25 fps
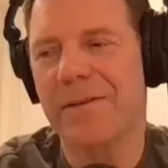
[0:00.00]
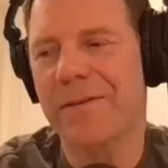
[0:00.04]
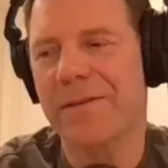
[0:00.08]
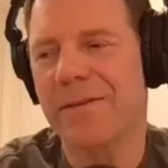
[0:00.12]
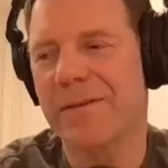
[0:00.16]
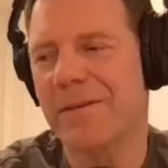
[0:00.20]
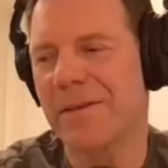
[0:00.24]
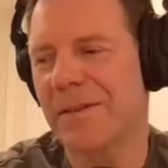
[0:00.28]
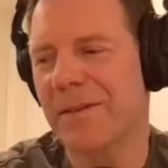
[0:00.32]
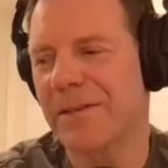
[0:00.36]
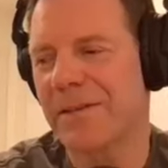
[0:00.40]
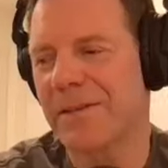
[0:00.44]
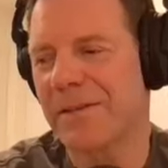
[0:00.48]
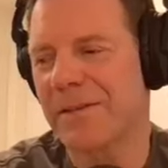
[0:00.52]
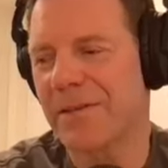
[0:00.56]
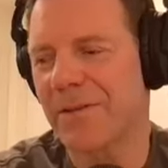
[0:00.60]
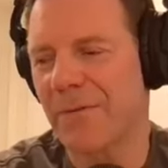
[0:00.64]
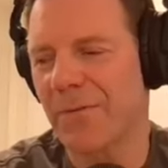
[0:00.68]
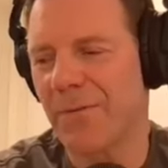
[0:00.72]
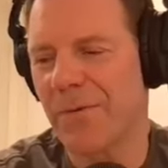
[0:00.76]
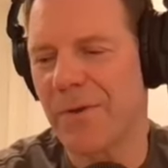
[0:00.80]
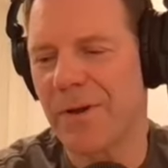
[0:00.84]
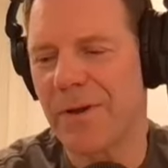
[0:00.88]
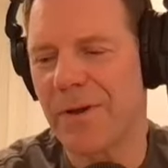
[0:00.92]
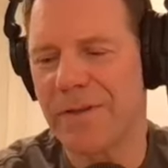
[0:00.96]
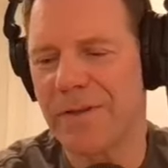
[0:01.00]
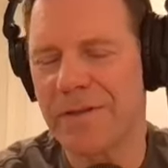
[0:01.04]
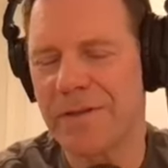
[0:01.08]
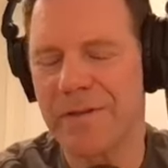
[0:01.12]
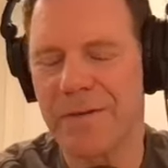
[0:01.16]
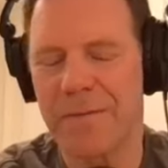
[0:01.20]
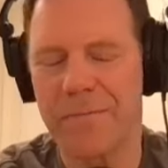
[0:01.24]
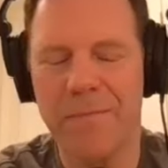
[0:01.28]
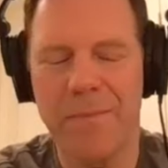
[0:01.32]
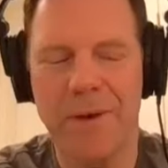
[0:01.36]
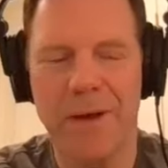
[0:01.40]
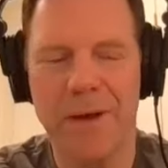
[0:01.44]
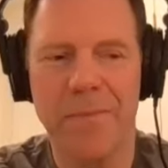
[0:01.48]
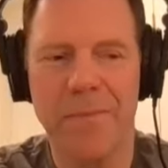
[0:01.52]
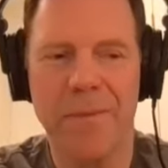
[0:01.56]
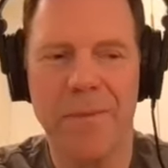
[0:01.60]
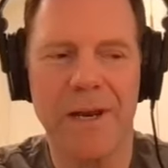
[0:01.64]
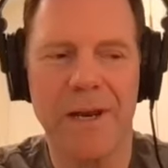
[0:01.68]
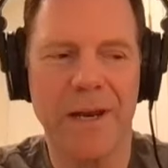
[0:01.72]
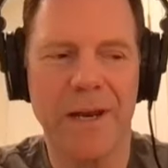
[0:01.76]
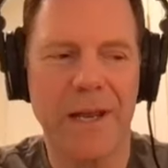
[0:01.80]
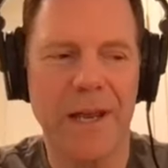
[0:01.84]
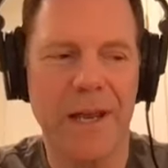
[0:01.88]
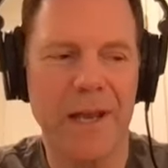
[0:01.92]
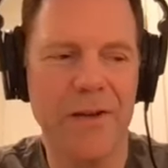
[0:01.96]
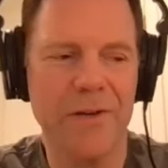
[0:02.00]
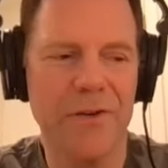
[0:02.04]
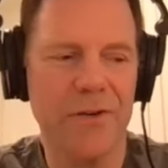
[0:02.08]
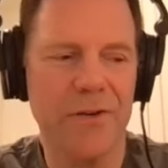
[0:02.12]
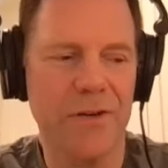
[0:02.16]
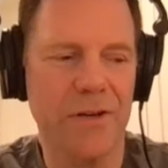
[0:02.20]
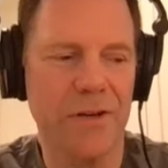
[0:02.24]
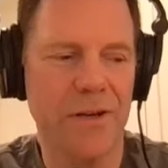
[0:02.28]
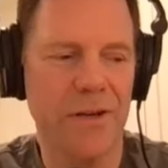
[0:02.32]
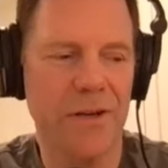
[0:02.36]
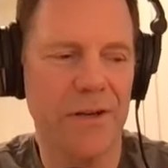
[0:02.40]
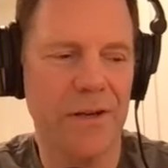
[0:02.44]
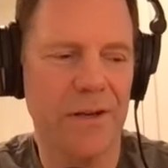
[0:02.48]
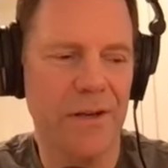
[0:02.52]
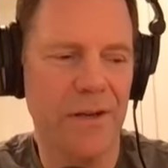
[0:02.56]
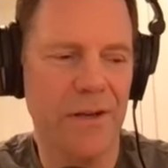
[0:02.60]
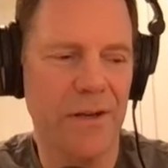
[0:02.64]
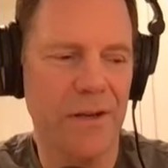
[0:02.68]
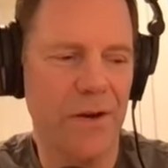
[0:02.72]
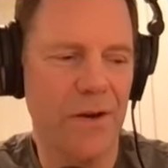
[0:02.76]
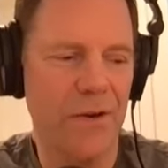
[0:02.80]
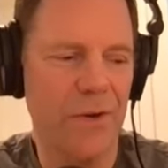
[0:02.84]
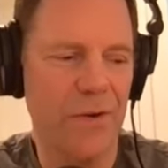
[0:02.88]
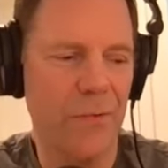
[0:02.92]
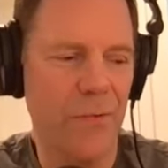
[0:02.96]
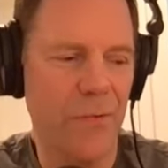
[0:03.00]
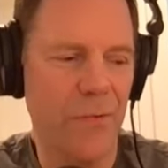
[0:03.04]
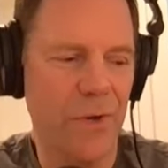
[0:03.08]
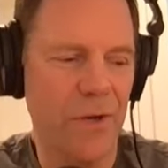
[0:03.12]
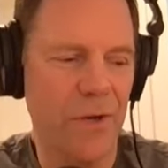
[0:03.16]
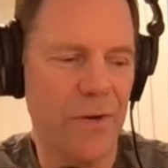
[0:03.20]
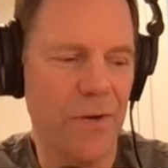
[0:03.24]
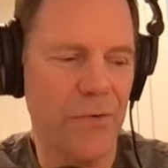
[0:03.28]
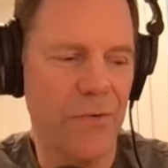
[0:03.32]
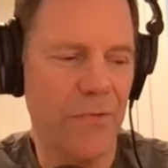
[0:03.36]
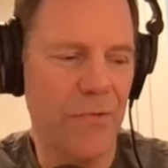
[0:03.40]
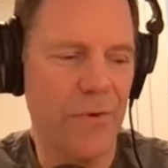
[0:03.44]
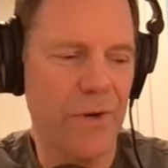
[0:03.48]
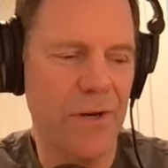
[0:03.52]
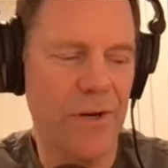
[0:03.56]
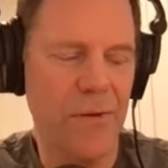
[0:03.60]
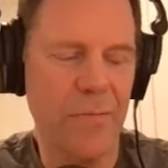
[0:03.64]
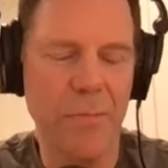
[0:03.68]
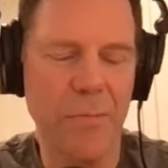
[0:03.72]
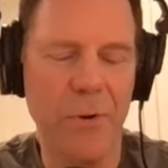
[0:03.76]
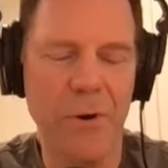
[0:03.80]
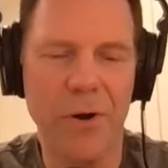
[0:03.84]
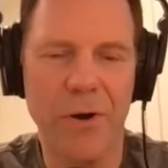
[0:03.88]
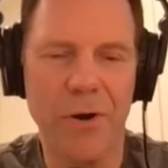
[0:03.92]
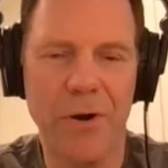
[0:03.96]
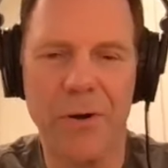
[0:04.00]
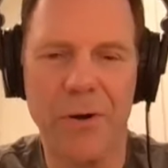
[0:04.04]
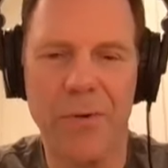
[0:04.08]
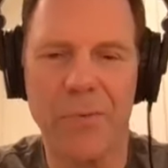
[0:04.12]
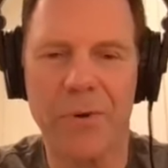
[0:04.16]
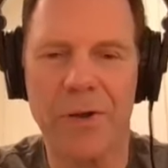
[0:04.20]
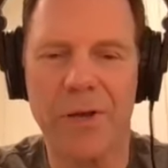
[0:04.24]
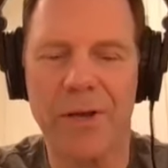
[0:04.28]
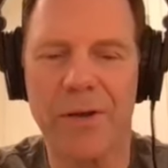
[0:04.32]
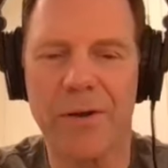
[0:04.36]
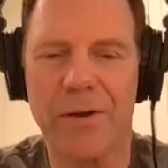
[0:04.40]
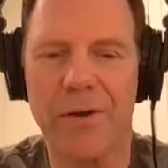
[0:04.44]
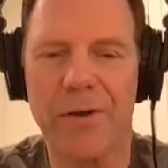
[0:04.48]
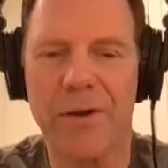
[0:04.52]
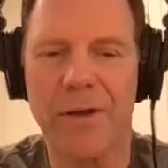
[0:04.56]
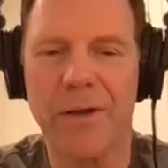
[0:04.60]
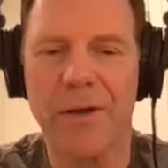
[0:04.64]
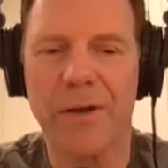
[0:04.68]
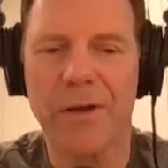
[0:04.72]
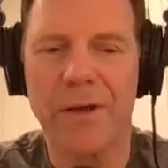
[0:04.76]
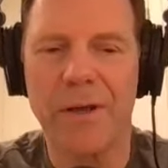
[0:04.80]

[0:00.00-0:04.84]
it's it's to it's a medication, and uh, you know we could read a book. We could.